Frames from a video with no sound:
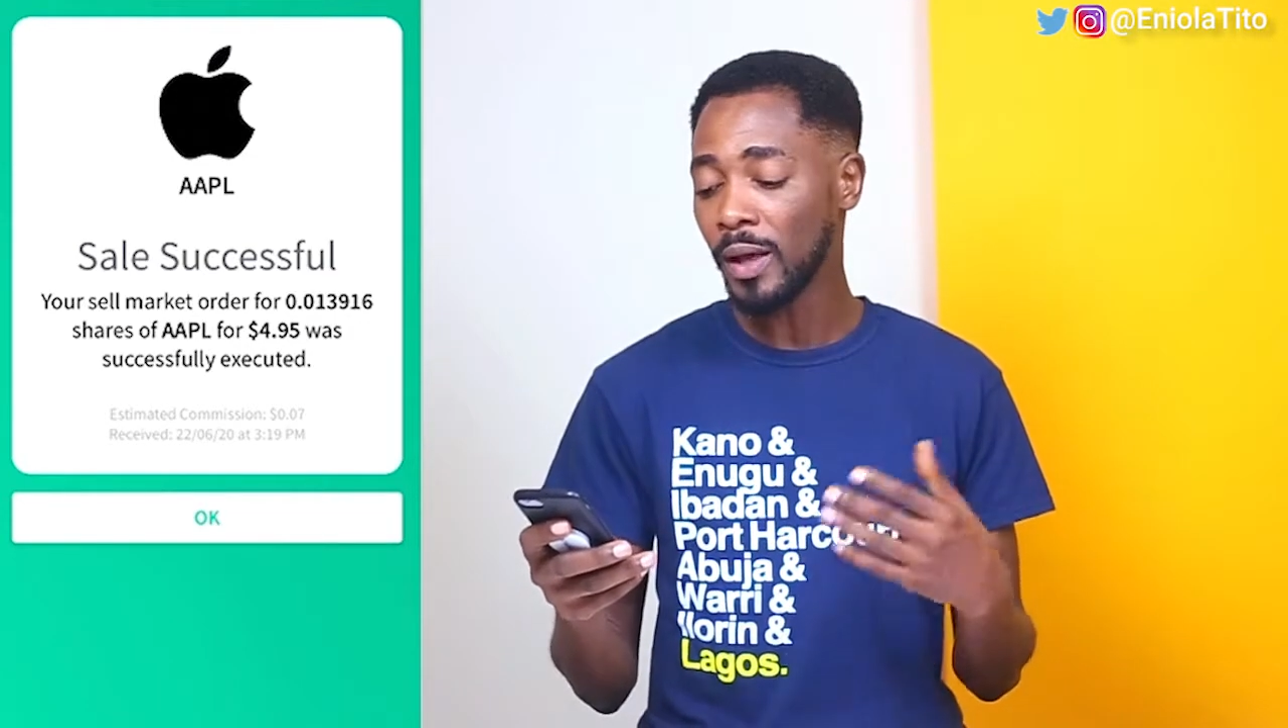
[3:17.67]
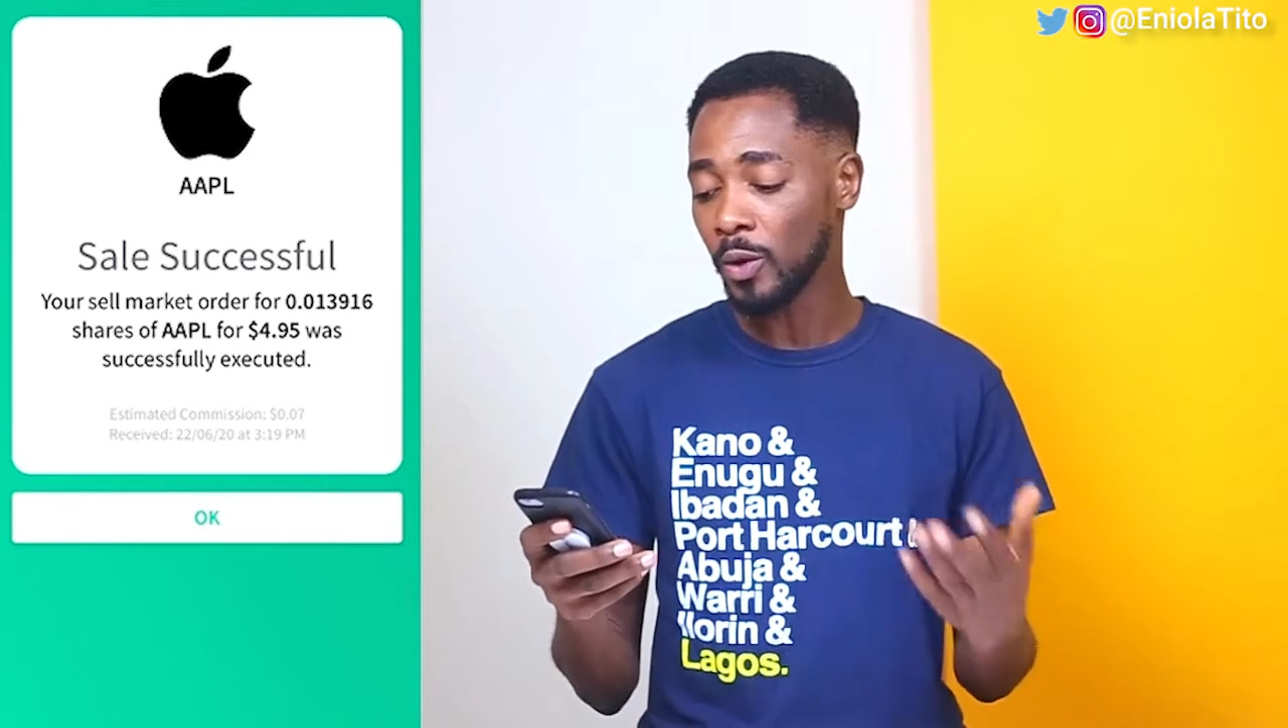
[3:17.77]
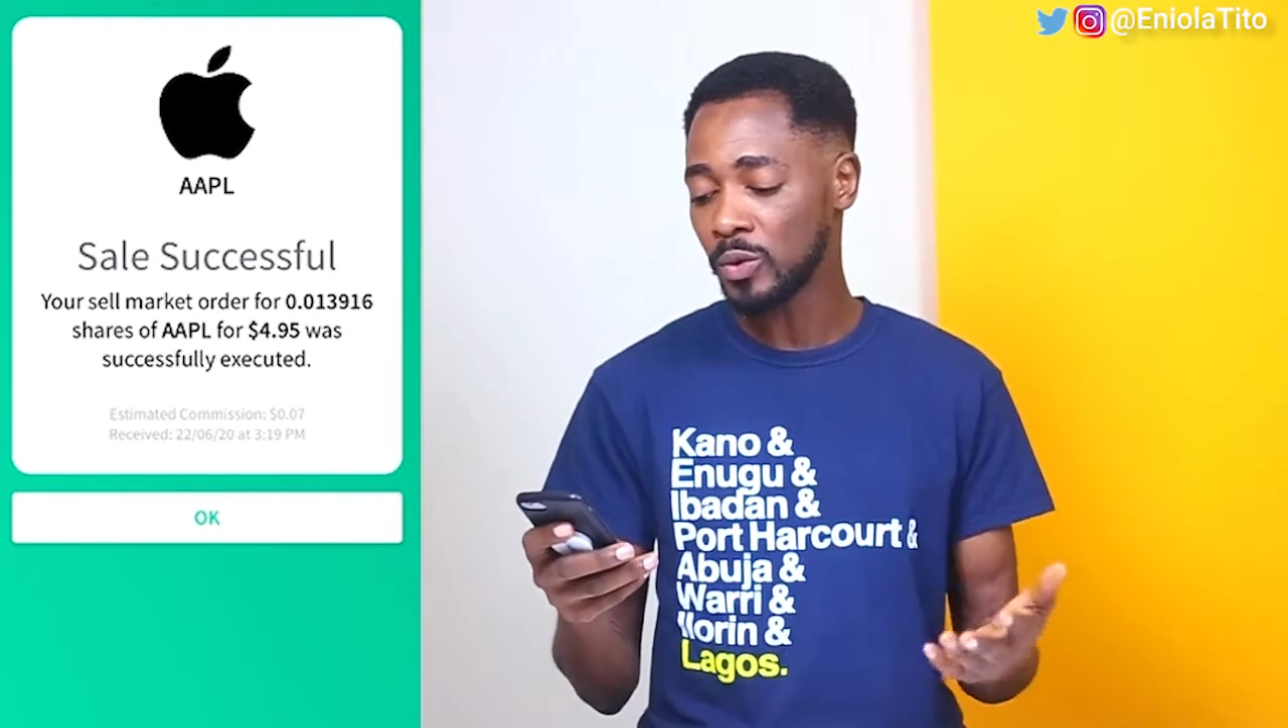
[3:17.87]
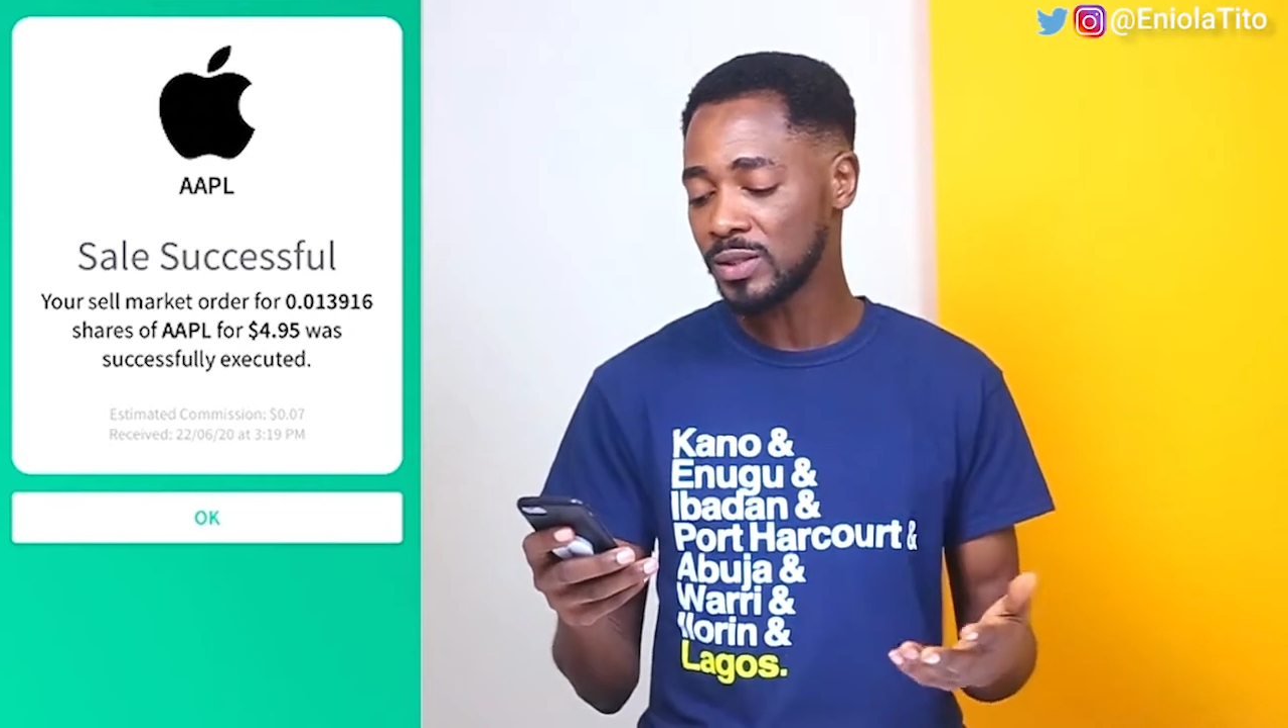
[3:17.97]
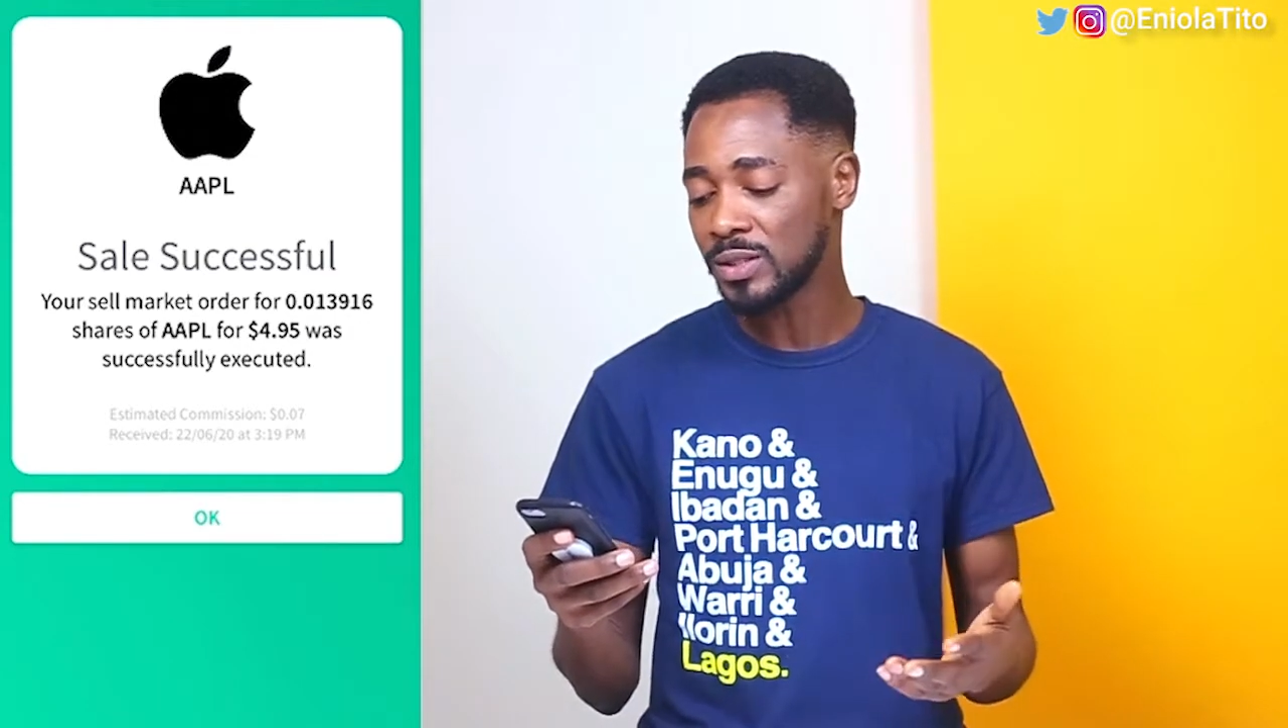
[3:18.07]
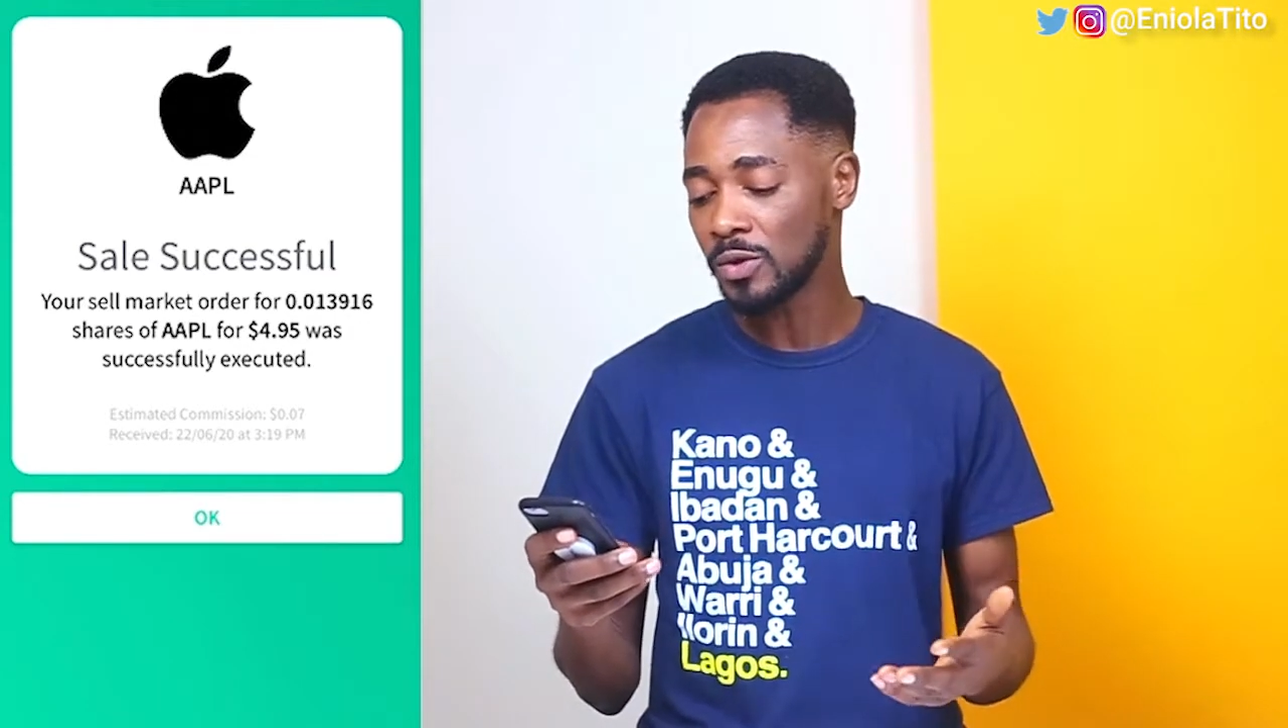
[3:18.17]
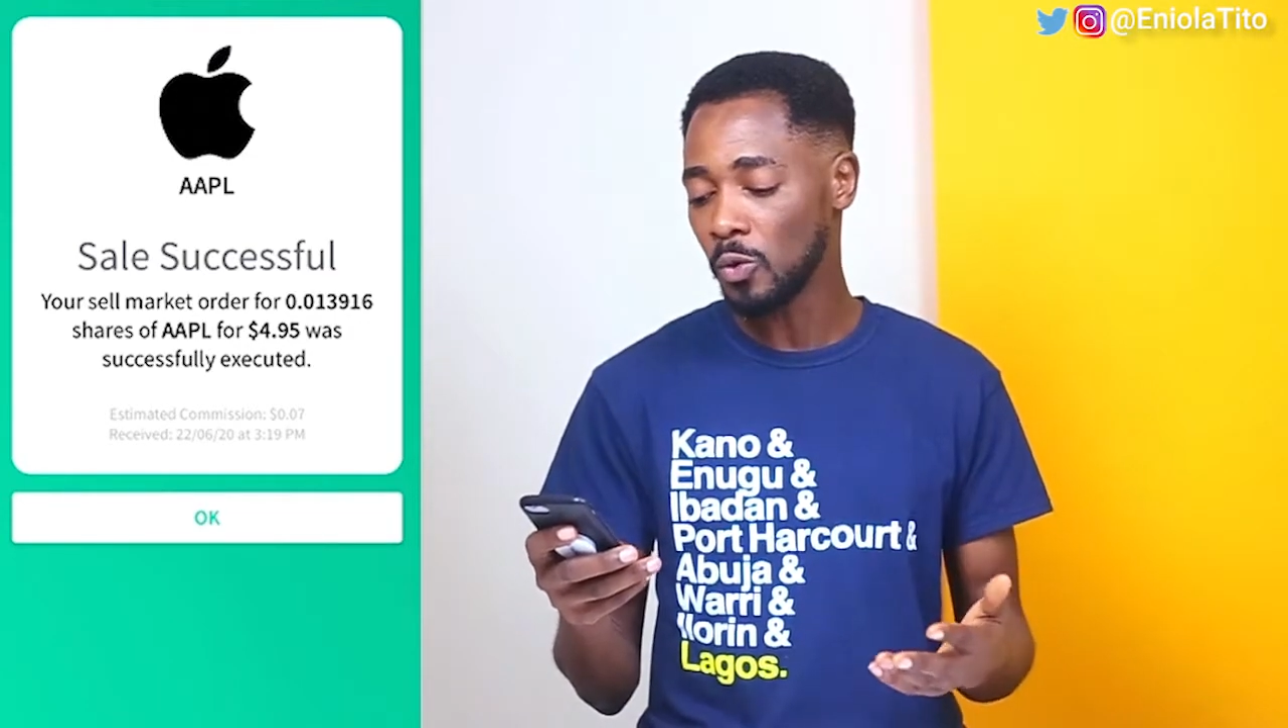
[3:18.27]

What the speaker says: equity